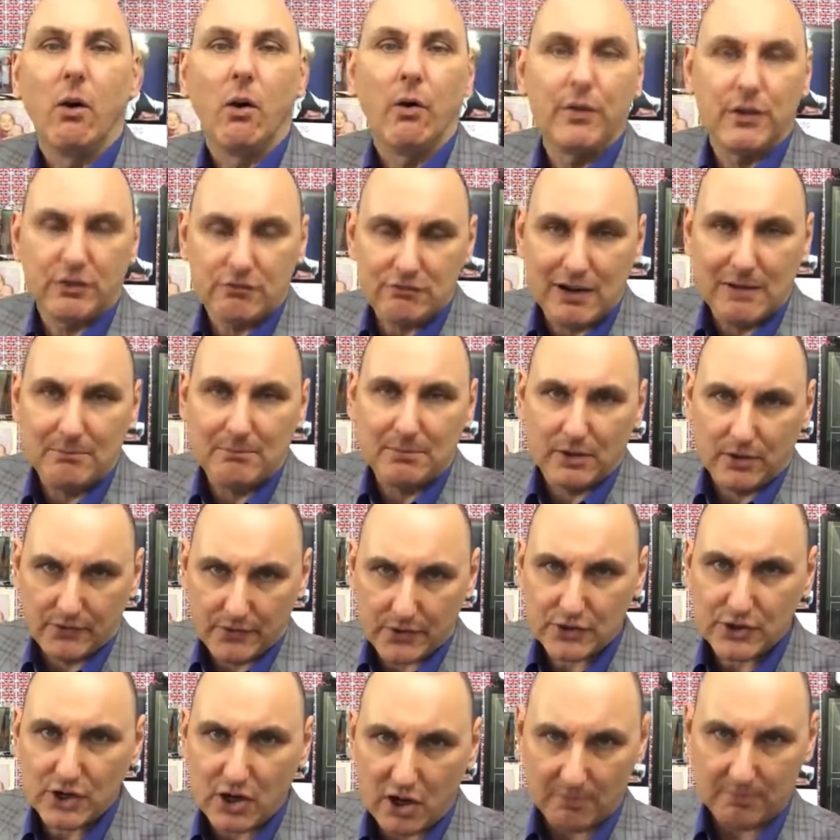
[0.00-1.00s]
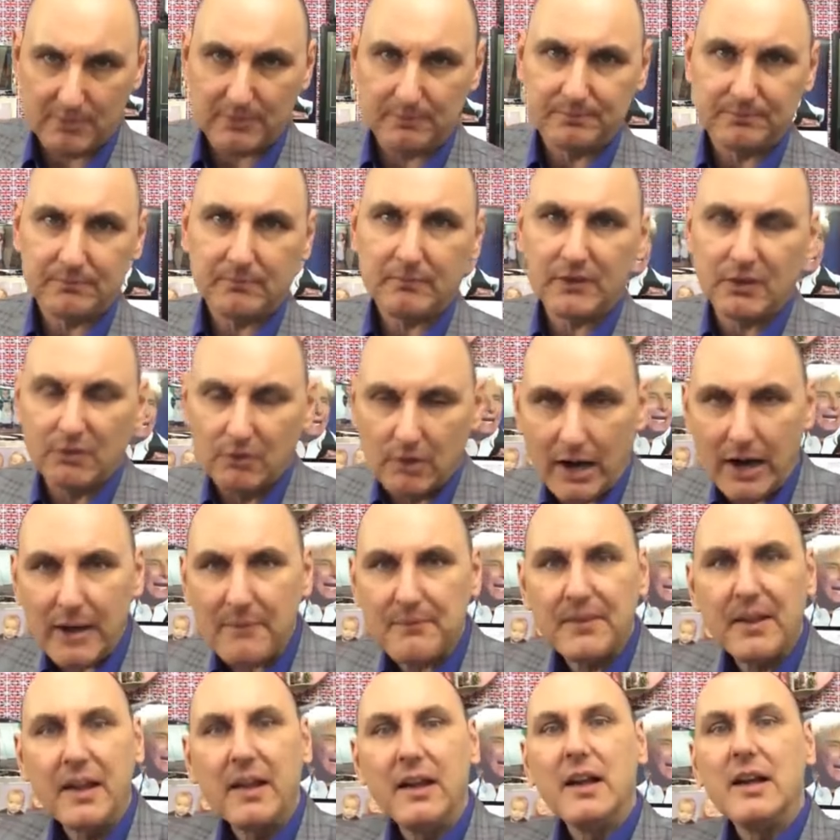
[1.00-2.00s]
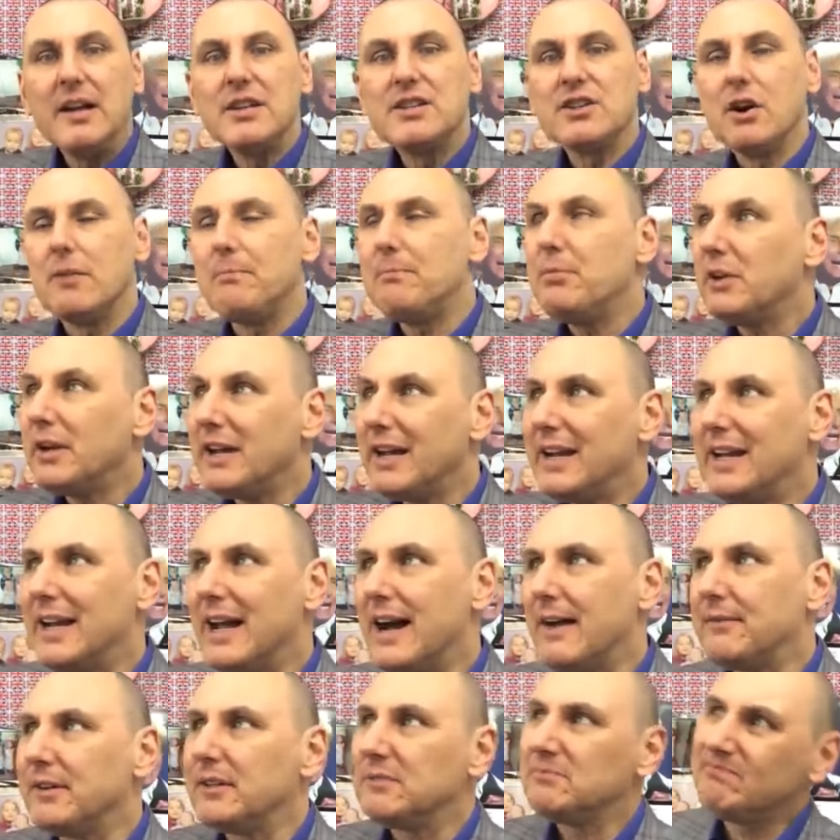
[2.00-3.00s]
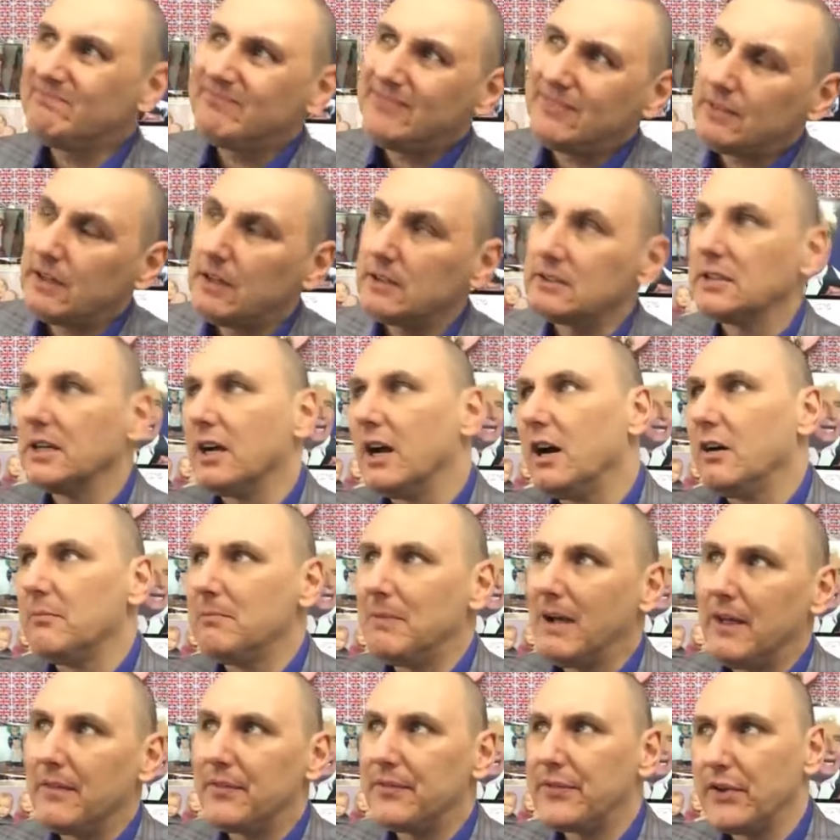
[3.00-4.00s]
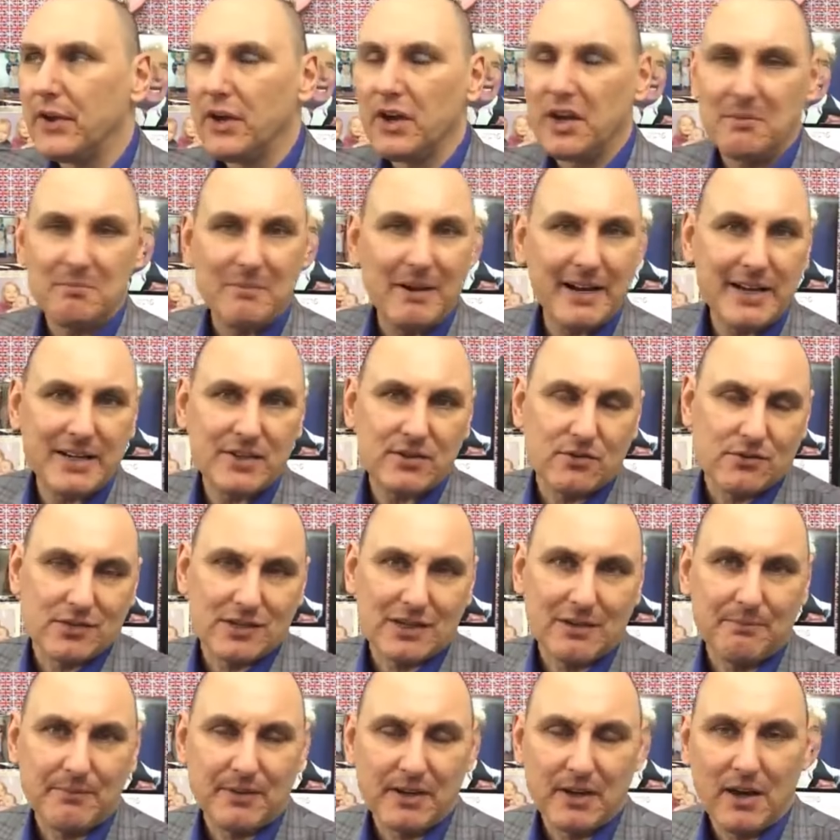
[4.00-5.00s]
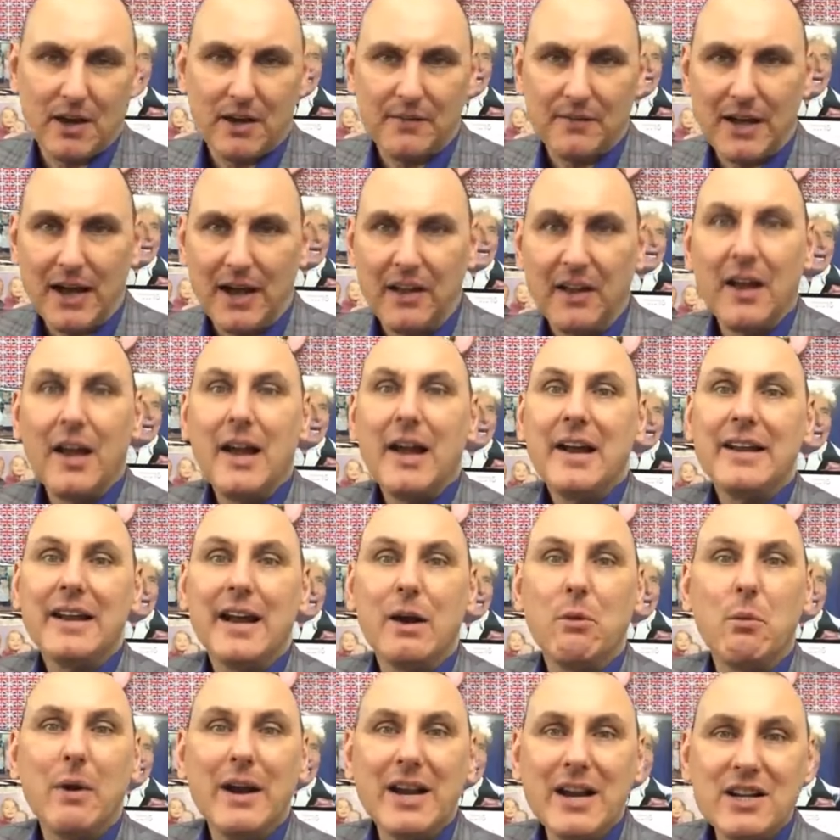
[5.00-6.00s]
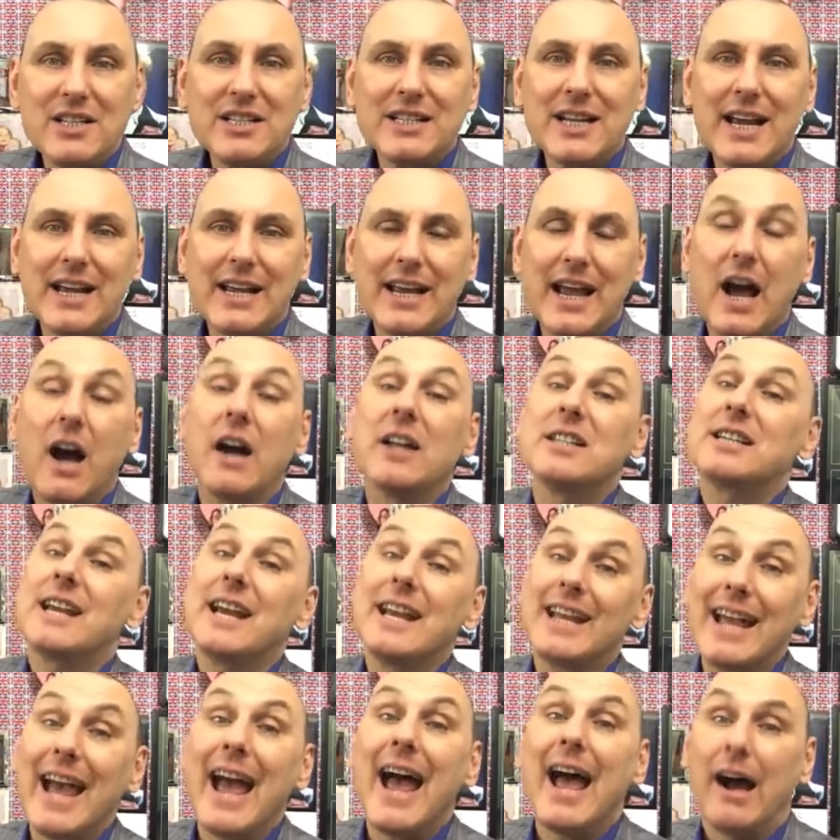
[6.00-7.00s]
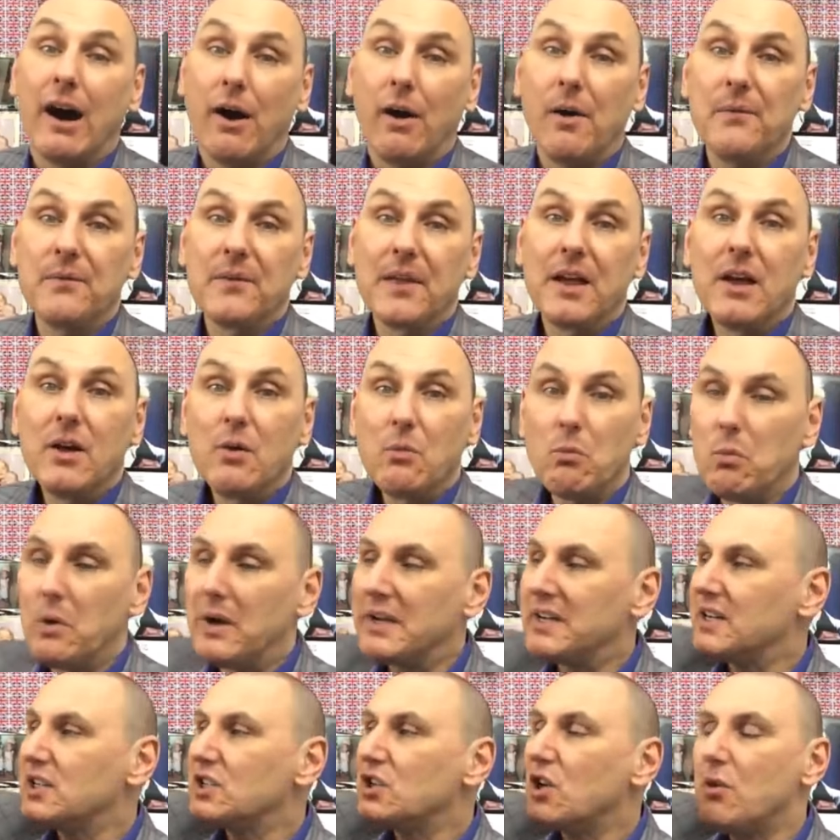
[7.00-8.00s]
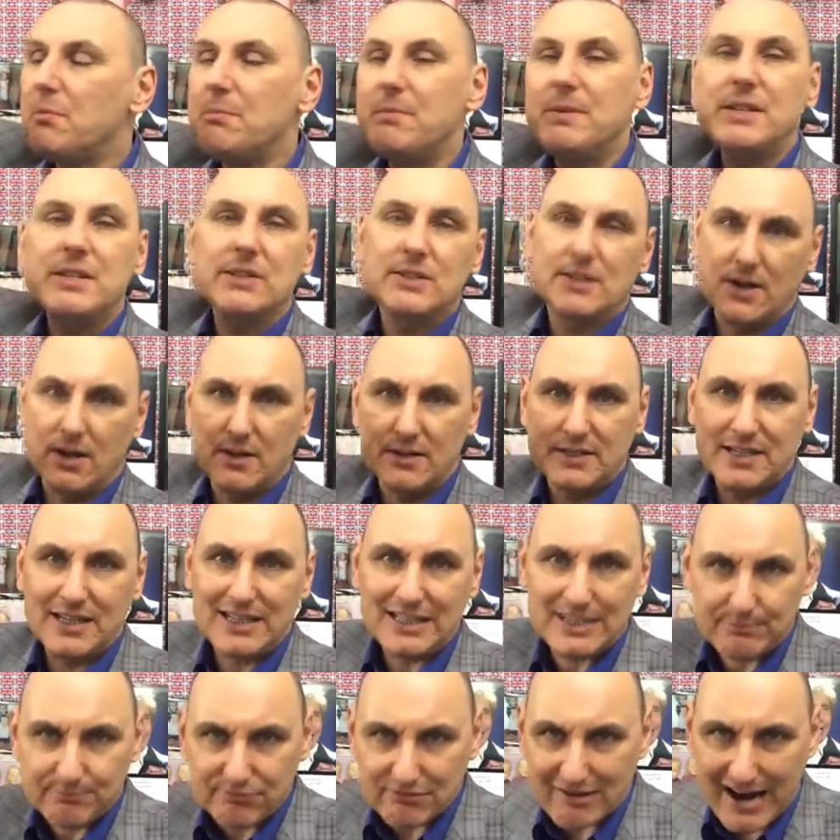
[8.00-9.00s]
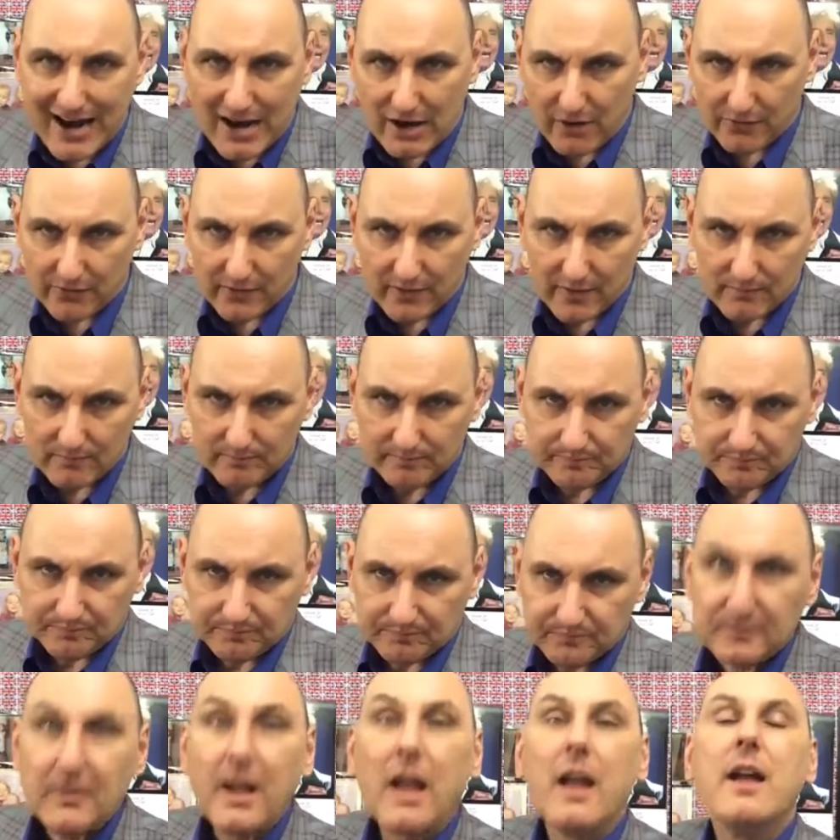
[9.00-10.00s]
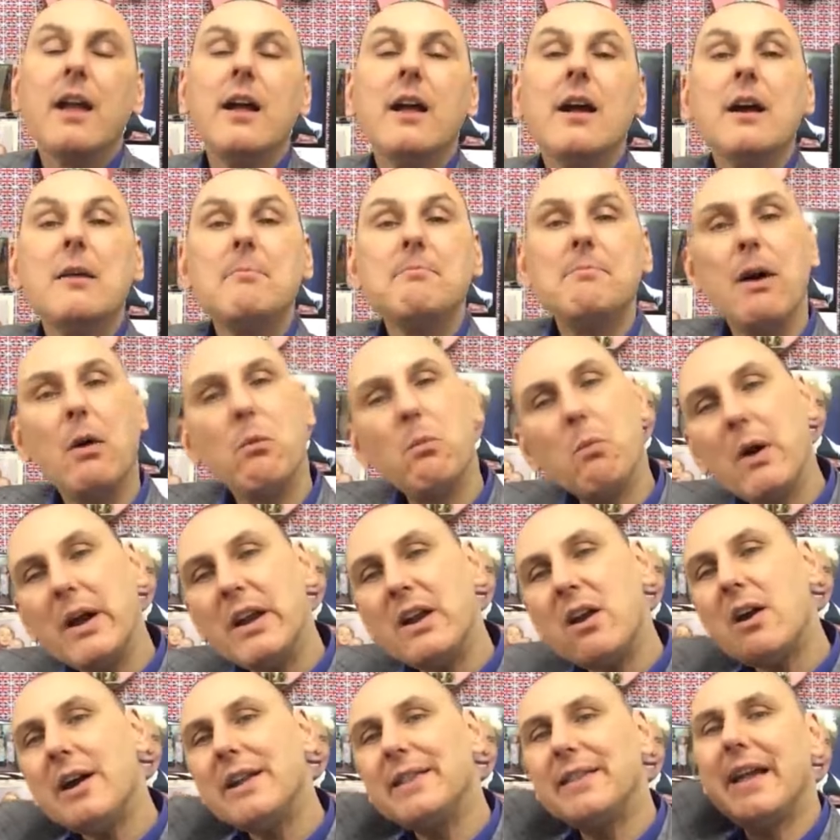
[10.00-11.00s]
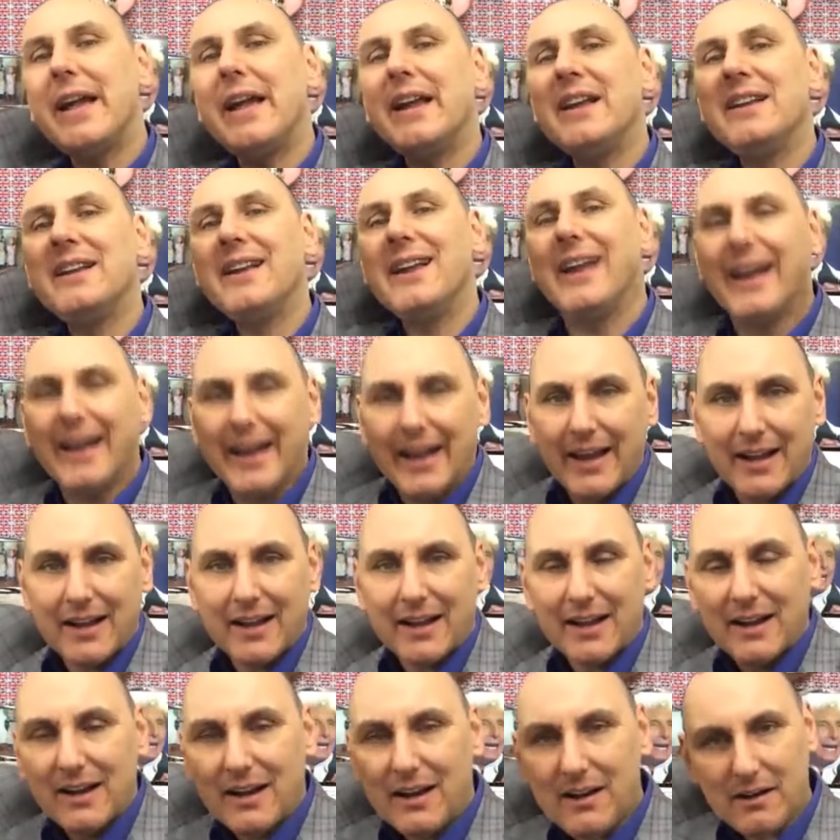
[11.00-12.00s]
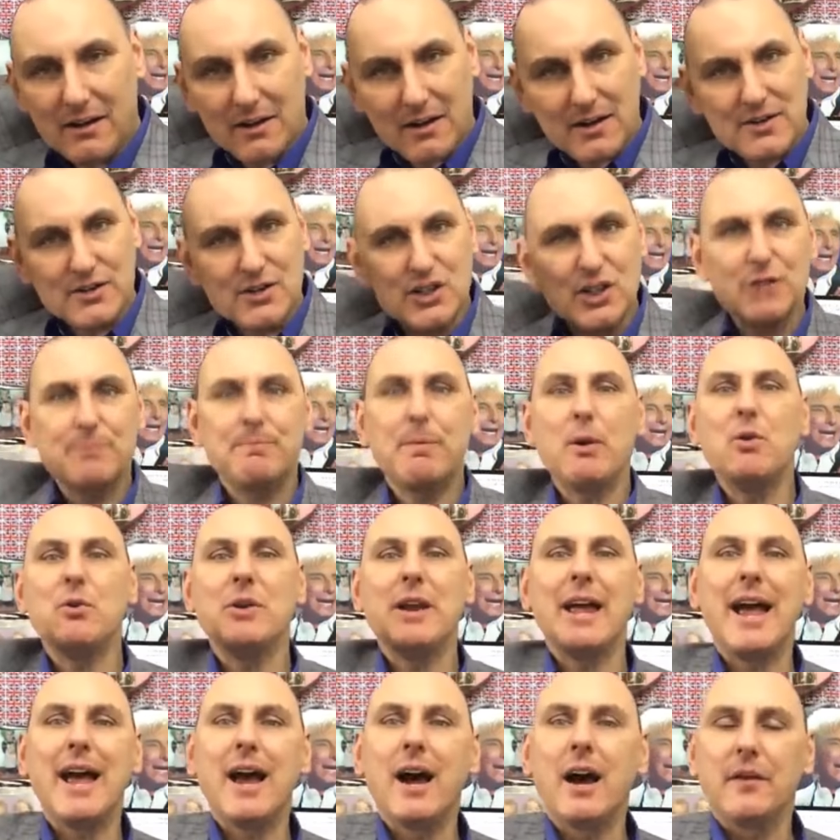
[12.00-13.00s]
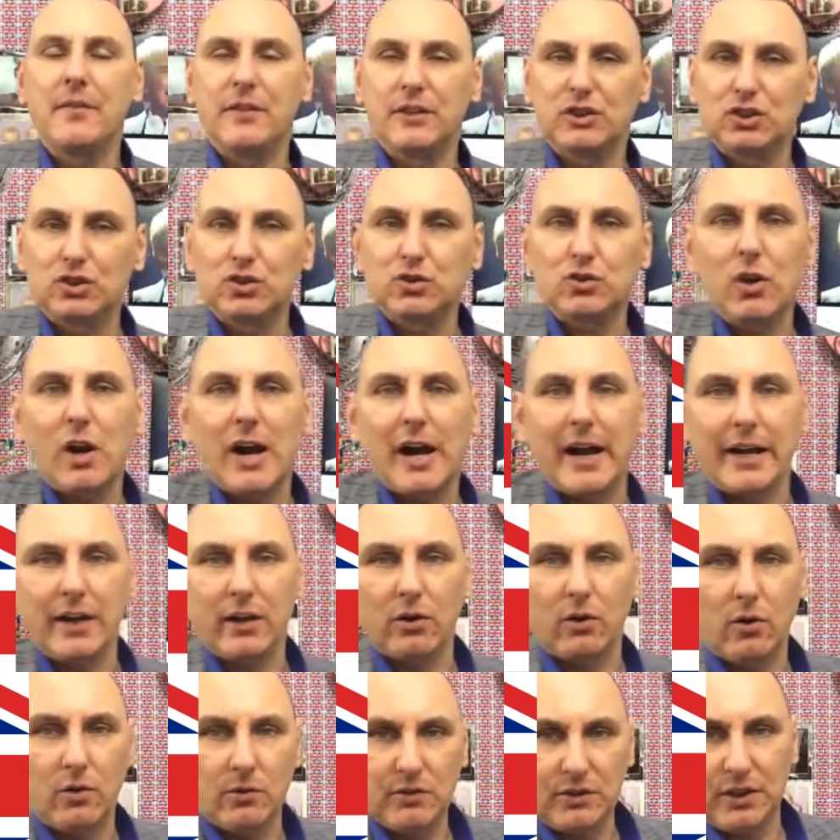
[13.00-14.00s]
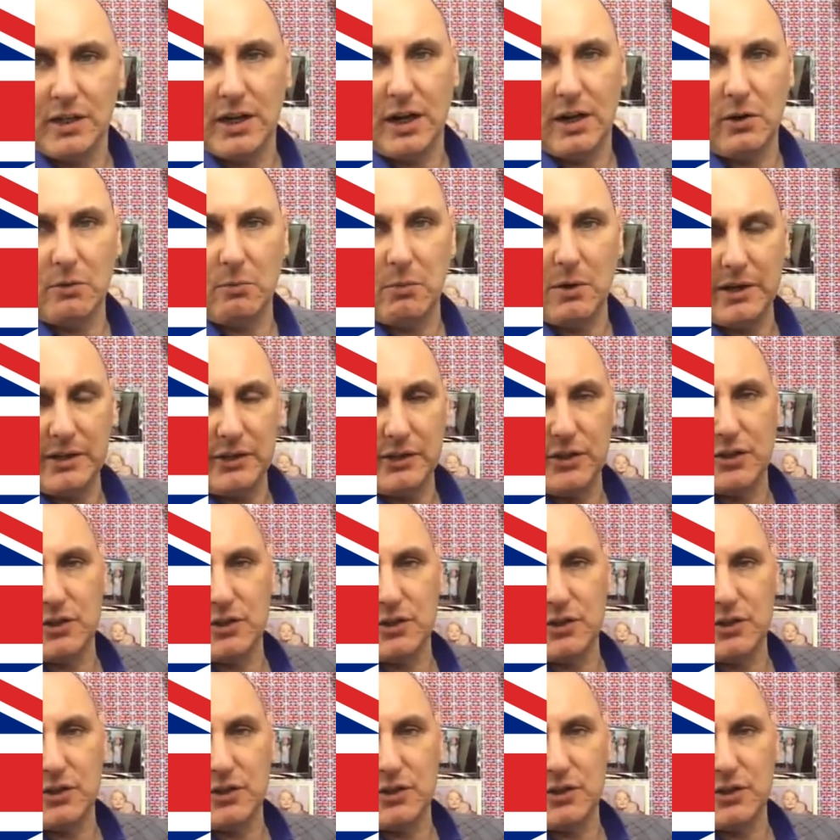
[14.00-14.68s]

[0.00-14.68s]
or the crumble on the top right? So I put it in the oven, I don't know, about 30 minutes or something like that. Now, when I take it out, I take it out when the top is starting to brown. But when I then spoon it out of the tray or, you know, want to